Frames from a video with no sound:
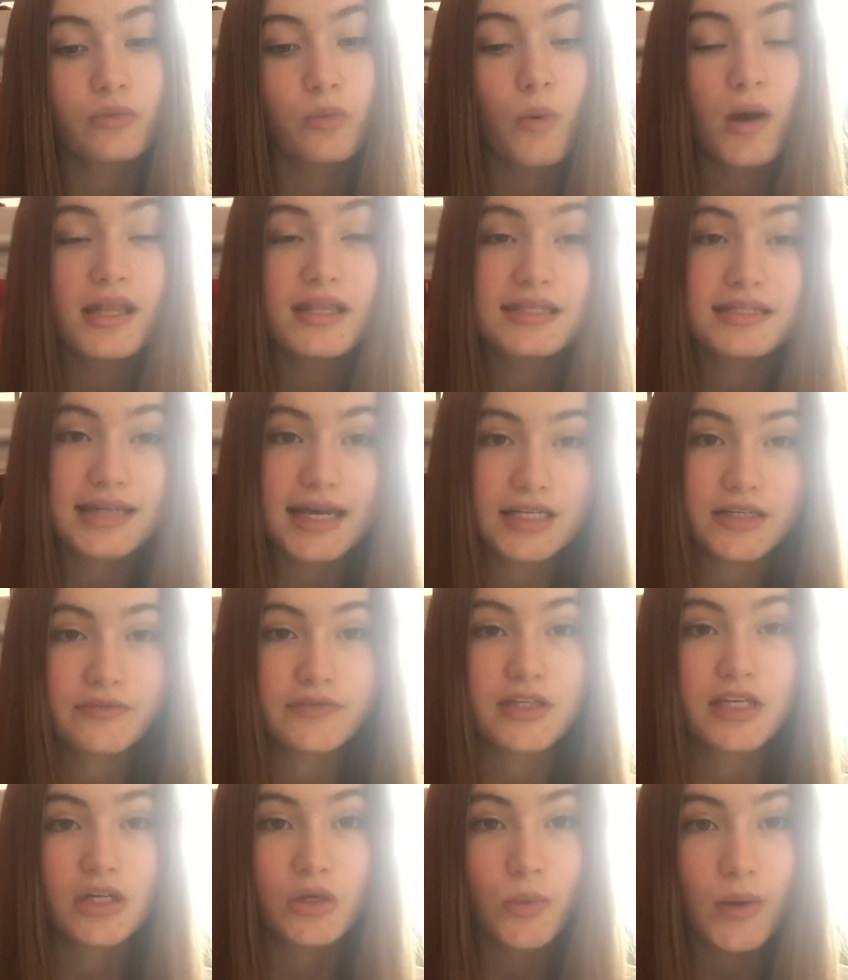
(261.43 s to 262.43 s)
one side of
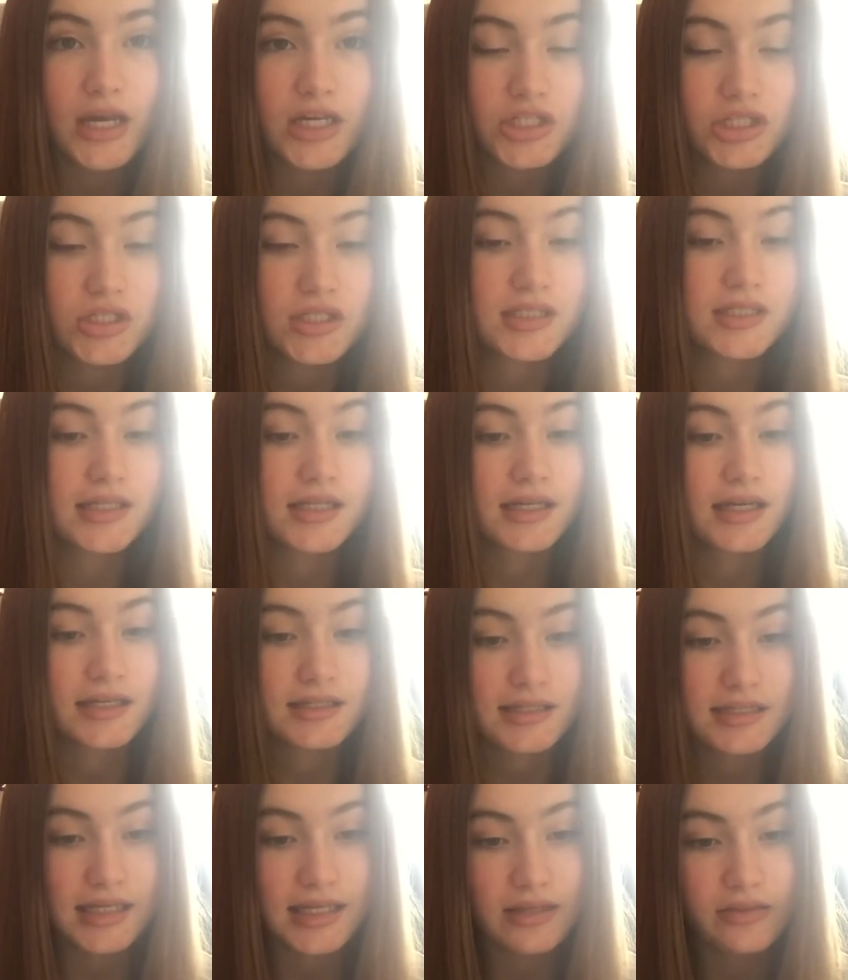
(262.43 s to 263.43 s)
the equations
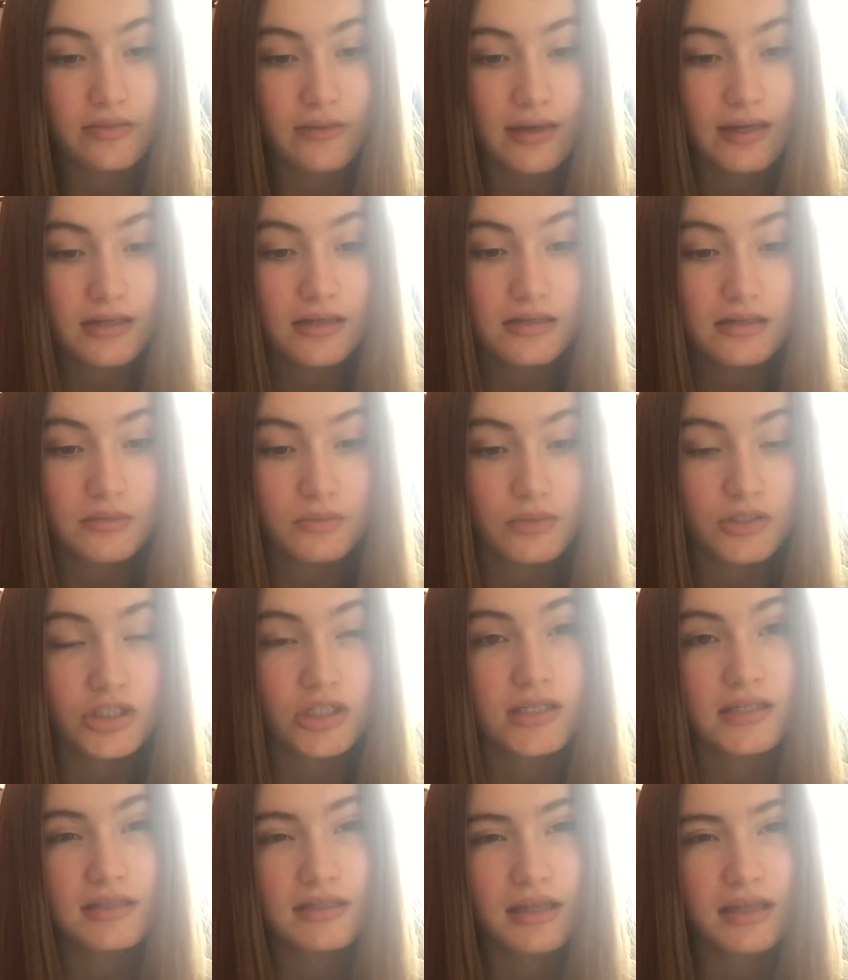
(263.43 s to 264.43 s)
underneath it, which
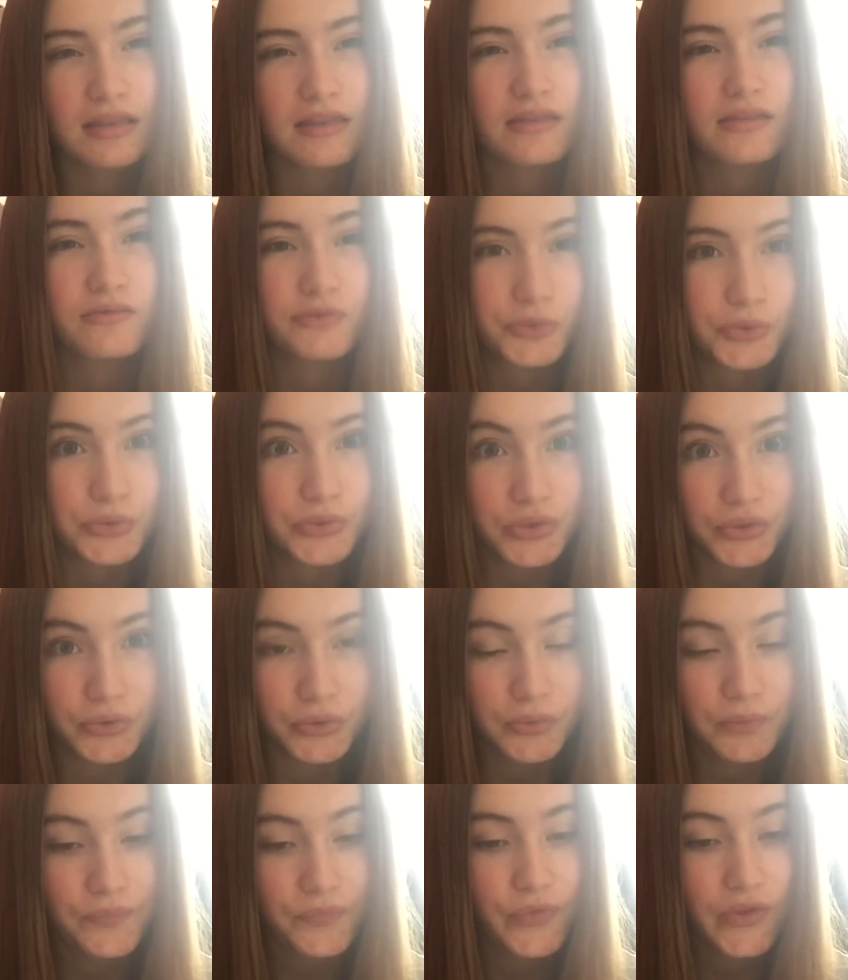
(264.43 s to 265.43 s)
is like route 2.